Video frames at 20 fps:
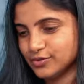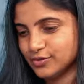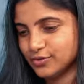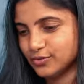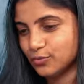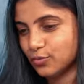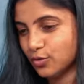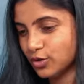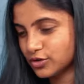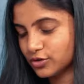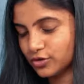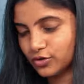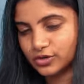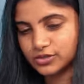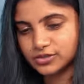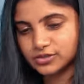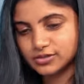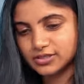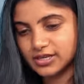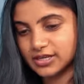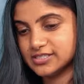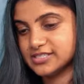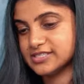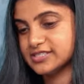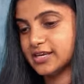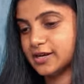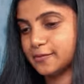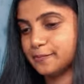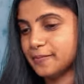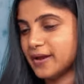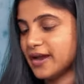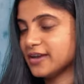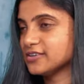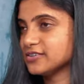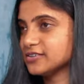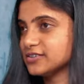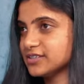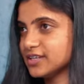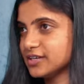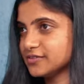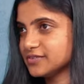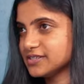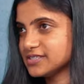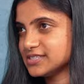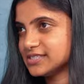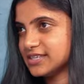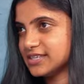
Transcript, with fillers: know, what are all the, is there a pattern that we're